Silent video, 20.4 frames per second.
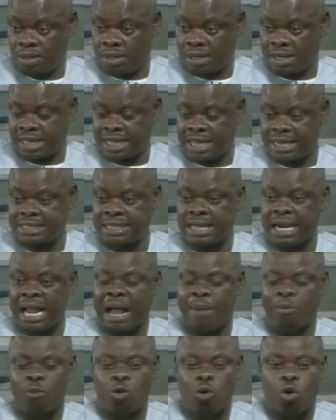can say,
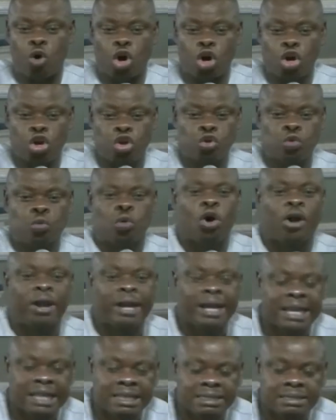I'm calling you on
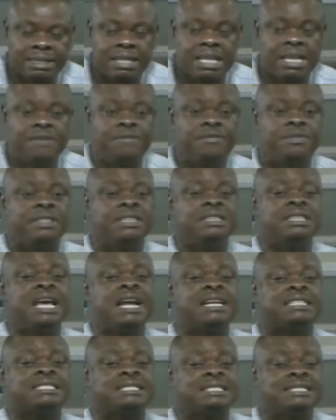this, if
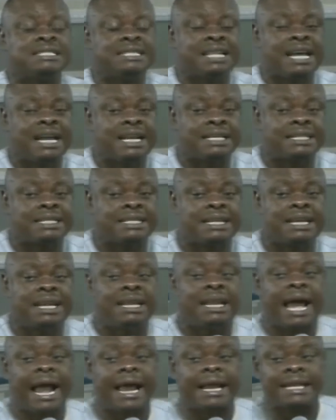there is
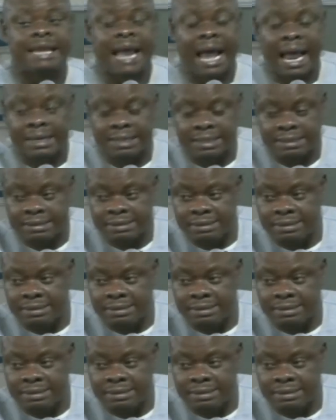nothing like that?